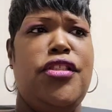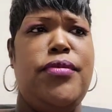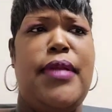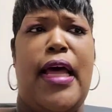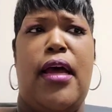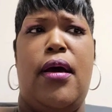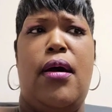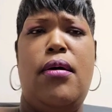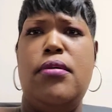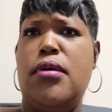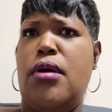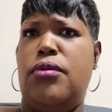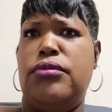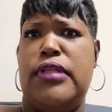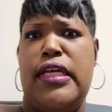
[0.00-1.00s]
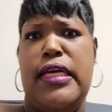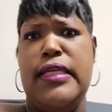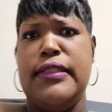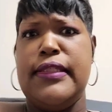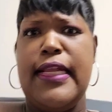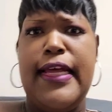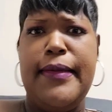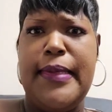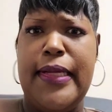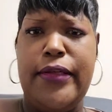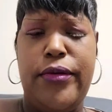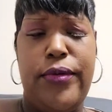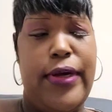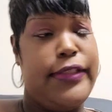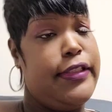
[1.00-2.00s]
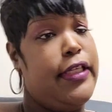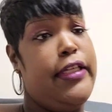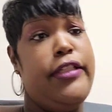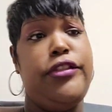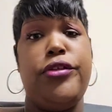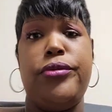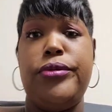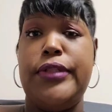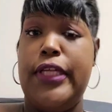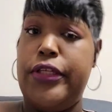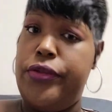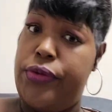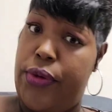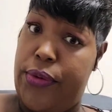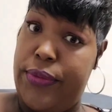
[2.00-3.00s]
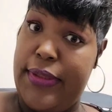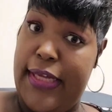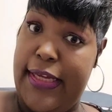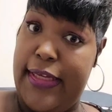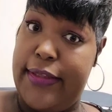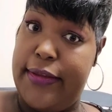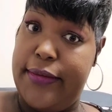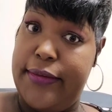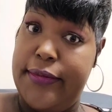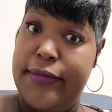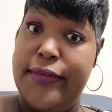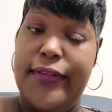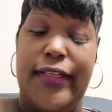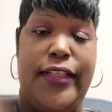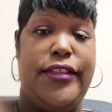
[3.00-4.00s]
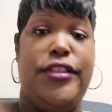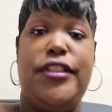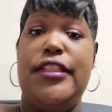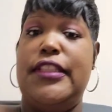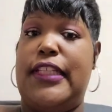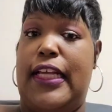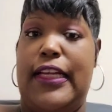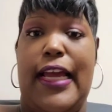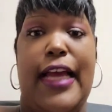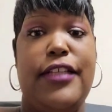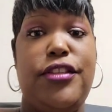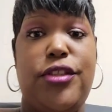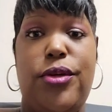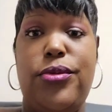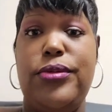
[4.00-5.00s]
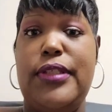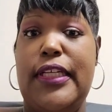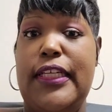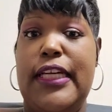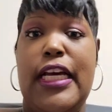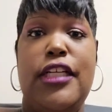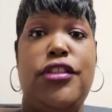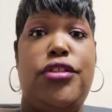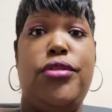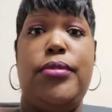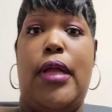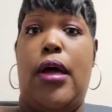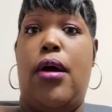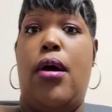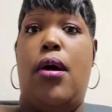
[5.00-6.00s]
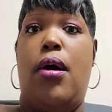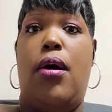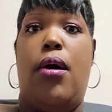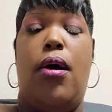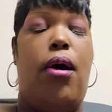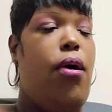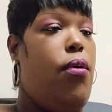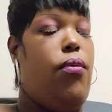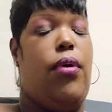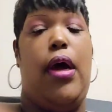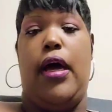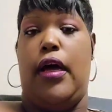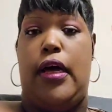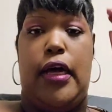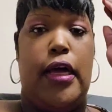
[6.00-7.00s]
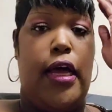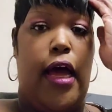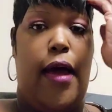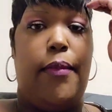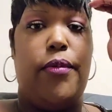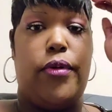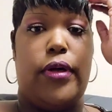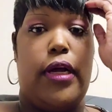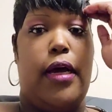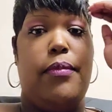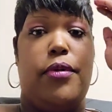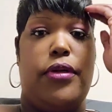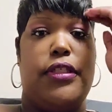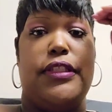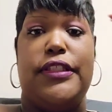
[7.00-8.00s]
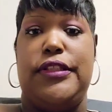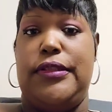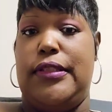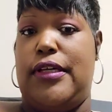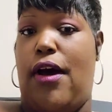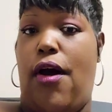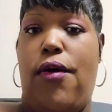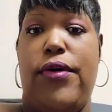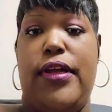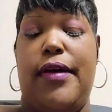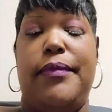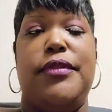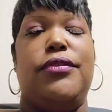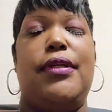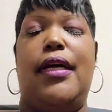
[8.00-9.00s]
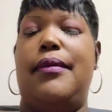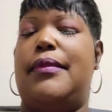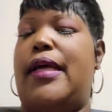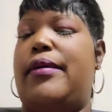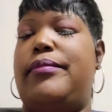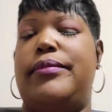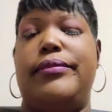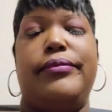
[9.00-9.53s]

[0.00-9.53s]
she's like, oh, no, did he slam that door? I said, he sure did. You heard that? And she said, I sure did. She was like, oh, I'm gonna call him. I'm like,